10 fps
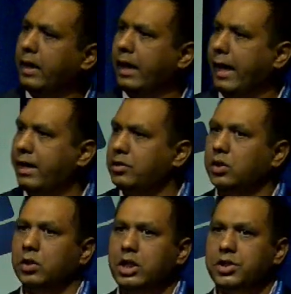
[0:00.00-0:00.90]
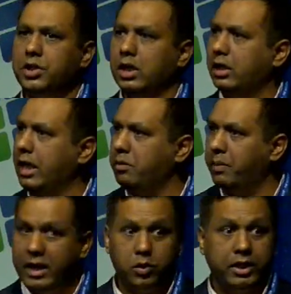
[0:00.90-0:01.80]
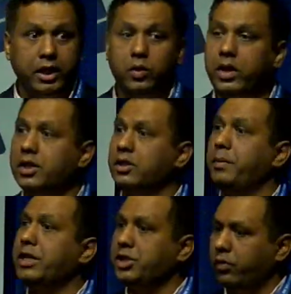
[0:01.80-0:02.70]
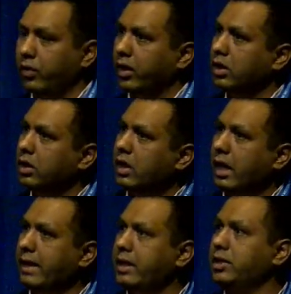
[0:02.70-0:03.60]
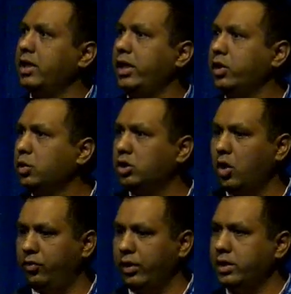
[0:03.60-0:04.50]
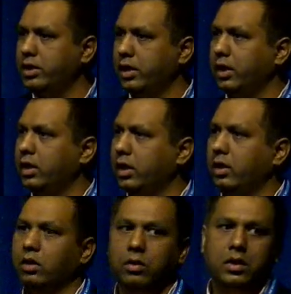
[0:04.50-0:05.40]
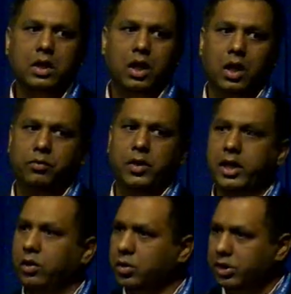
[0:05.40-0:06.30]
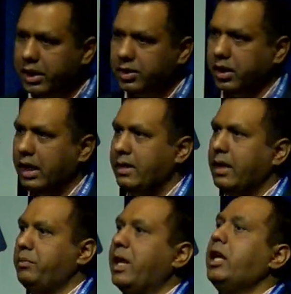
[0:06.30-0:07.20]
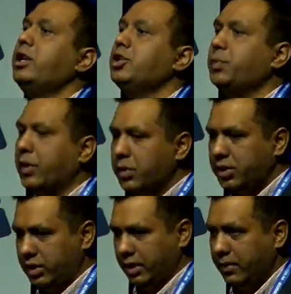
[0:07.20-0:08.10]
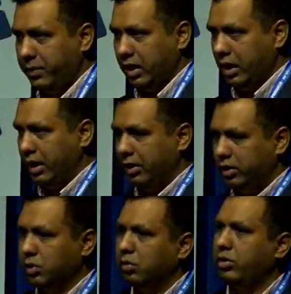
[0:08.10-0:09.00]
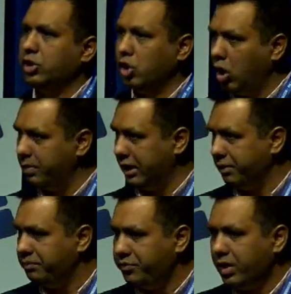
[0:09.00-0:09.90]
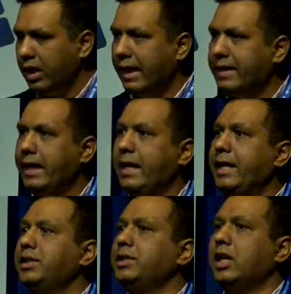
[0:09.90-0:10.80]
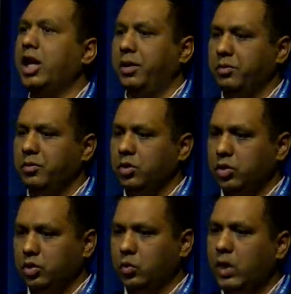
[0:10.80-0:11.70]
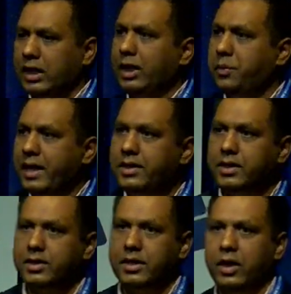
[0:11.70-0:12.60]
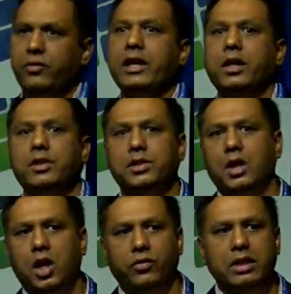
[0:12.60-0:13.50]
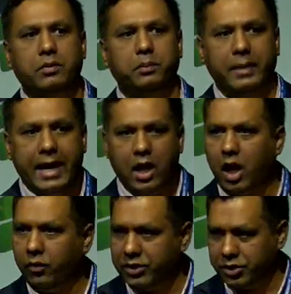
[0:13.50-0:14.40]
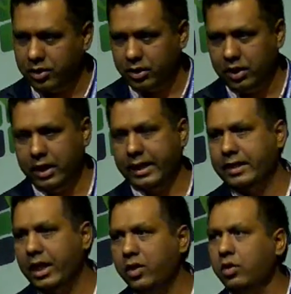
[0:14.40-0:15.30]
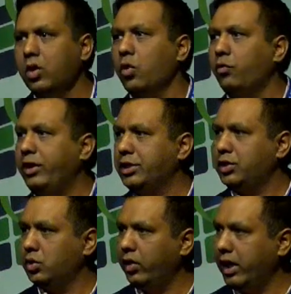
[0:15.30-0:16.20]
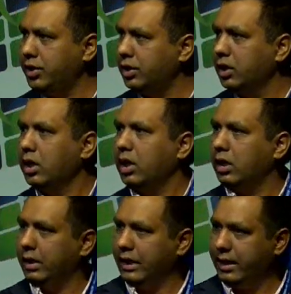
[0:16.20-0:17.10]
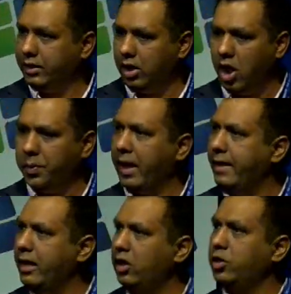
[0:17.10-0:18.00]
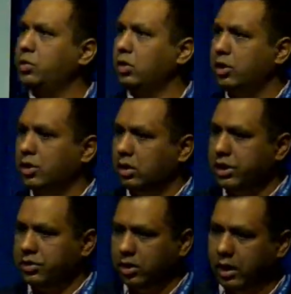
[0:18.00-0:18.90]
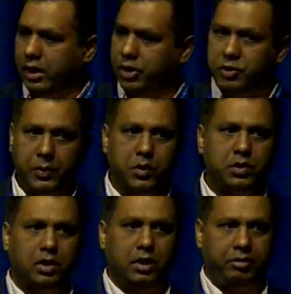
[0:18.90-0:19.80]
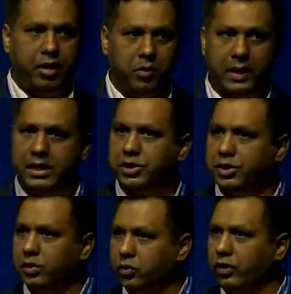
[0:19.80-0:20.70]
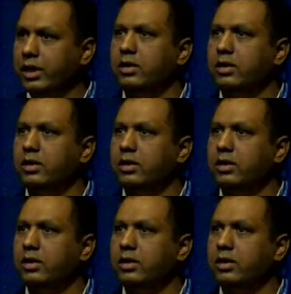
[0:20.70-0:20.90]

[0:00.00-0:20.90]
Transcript: And so these, then biosecurity is a major one. And these are used often to, for negotiation, and there are many disputes to resolve them, and that takes time. So what that means is that we start with a bad harvest, and then we store it, that crop, and then due to these disputes or trade barrier issues, we